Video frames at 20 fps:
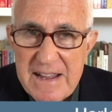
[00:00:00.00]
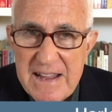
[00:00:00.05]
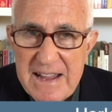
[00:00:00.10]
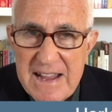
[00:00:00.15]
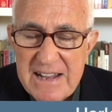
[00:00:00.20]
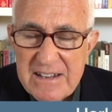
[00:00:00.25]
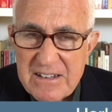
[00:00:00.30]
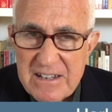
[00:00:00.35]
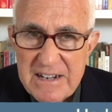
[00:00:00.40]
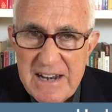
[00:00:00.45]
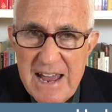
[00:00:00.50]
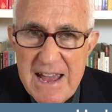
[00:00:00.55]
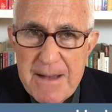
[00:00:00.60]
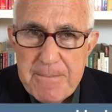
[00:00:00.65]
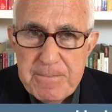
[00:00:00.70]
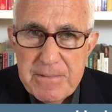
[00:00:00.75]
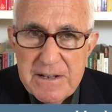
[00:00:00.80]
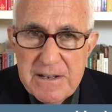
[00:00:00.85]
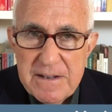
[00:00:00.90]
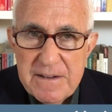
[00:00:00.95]
It can
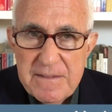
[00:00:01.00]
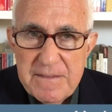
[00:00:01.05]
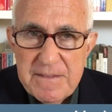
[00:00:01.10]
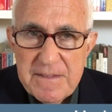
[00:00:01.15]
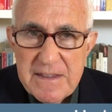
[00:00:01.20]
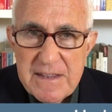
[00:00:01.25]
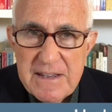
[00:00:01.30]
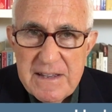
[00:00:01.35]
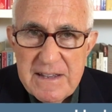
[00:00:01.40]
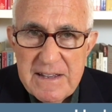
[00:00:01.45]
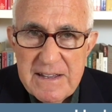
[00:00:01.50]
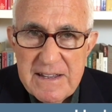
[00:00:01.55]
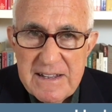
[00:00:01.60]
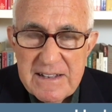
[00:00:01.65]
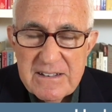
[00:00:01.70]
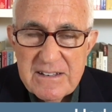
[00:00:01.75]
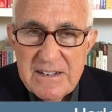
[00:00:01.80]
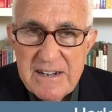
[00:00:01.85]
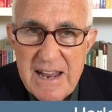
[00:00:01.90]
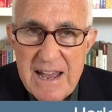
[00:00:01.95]
happen.
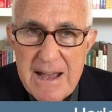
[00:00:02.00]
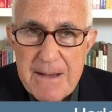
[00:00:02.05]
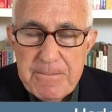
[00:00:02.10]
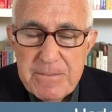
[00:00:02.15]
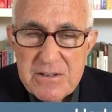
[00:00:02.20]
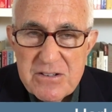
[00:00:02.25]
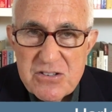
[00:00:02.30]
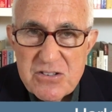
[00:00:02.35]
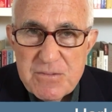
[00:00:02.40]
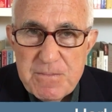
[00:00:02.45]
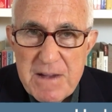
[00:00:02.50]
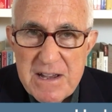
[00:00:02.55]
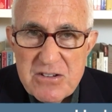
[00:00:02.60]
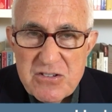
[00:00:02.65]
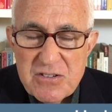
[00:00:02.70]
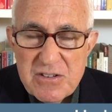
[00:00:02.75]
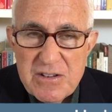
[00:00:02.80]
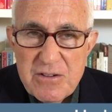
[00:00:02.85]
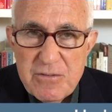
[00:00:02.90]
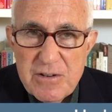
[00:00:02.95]
It can happen
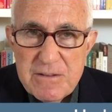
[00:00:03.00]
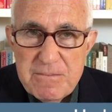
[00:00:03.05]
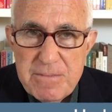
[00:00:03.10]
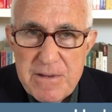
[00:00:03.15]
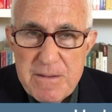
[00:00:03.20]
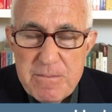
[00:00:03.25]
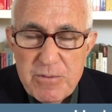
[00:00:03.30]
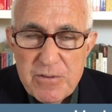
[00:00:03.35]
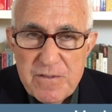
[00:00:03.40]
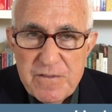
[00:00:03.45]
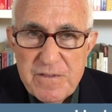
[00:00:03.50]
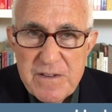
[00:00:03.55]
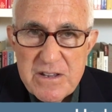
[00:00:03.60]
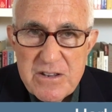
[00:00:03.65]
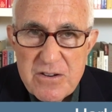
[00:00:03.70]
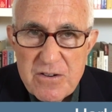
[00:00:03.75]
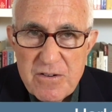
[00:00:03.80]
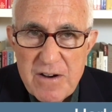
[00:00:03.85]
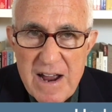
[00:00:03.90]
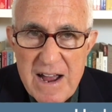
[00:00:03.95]
especially when people
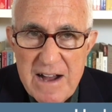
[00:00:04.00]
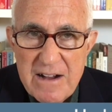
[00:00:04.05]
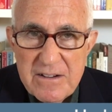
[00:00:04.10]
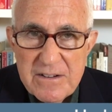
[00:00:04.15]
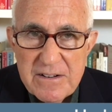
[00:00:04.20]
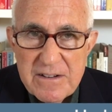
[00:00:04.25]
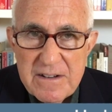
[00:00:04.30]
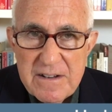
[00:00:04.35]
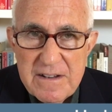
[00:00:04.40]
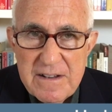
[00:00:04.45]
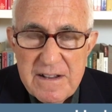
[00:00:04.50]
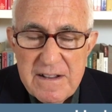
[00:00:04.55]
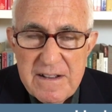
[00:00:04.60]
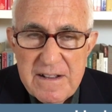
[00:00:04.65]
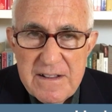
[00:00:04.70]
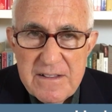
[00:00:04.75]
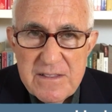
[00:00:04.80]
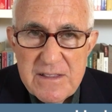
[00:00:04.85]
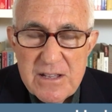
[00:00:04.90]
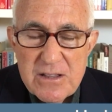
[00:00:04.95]
figure out
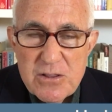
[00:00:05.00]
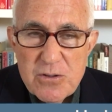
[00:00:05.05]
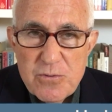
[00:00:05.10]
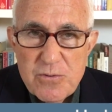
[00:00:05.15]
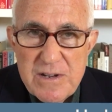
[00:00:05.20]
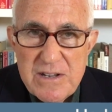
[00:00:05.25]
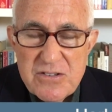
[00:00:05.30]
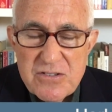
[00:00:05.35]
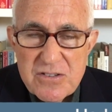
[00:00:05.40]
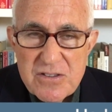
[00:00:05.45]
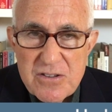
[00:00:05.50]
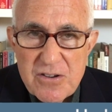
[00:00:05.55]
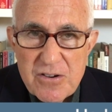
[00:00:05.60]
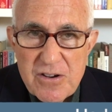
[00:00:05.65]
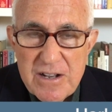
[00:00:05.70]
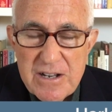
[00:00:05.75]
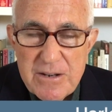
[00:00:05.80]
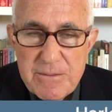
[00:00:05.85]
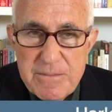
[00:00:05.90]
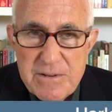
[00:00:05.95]
that the reason they're
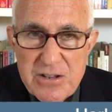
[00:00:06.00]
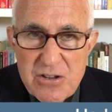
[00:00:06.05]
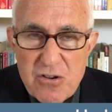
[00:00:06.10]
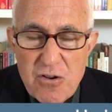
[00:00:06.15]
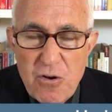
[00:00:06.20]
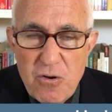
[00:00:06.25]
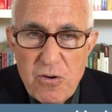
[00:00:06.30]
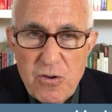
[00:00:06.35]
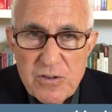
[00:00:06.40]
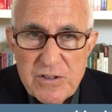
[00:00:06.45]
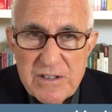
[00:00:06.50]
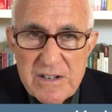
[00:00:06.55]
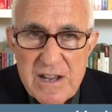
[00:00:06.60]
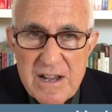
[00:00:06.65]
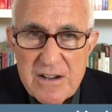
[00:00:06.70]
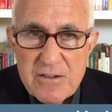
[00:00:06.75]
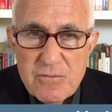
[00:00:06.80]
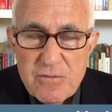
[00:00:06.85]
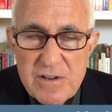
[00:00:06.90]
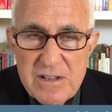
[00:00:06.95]
going to be cold and
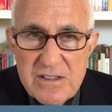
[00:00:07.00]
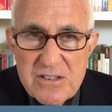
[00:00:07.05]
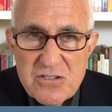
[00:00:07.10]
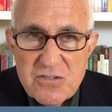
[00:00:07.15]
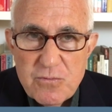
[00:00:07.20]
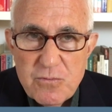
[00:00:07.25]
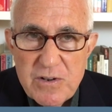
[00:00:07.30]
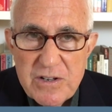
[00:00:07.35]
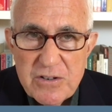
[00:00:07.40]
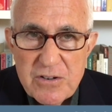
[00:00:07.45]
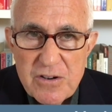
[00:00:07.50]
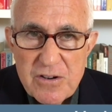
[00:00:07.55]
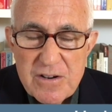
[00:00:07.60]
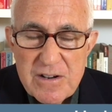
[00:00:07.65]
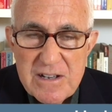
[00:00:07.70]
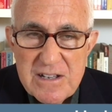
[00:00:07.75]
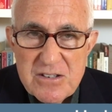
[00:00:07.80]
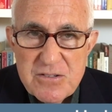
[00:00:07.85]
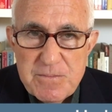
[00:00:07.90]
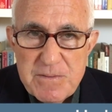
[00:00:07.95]
hungry this winter
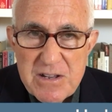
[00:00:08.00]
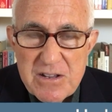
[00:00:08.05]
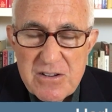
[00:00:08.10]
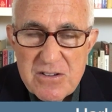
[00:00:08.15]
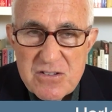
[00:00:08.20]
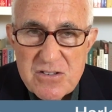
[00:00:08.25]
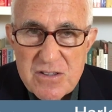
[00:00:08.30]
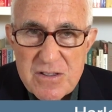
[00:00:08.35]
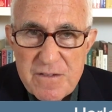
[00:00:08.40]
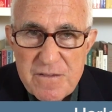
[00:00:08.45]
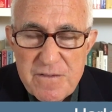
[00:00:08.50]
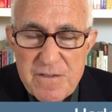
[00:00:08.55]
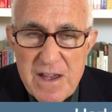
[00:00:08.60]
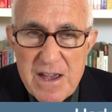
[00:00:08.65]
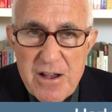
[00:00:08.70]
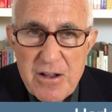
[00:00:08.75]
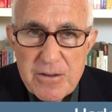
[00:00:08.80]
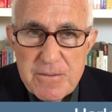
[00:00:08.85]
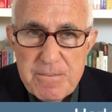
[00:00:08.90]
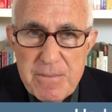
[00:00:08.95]
is because of the
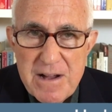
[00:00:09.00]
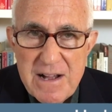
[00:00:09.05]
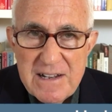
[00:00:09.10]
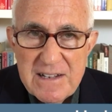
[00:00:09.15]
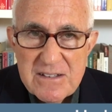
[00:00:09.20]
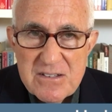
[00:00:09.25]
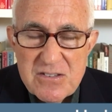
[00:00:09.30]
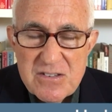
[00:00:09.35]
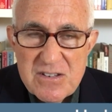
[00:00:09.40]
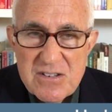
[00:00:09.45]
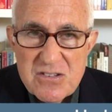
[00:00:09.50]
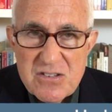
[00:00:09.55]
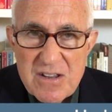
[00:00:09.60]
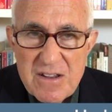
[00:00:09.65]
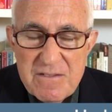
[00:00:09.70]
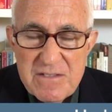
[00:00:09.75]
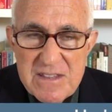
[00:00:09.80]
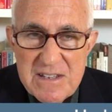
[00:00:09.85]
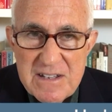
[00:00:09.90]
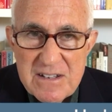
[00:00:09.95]
failed policies of the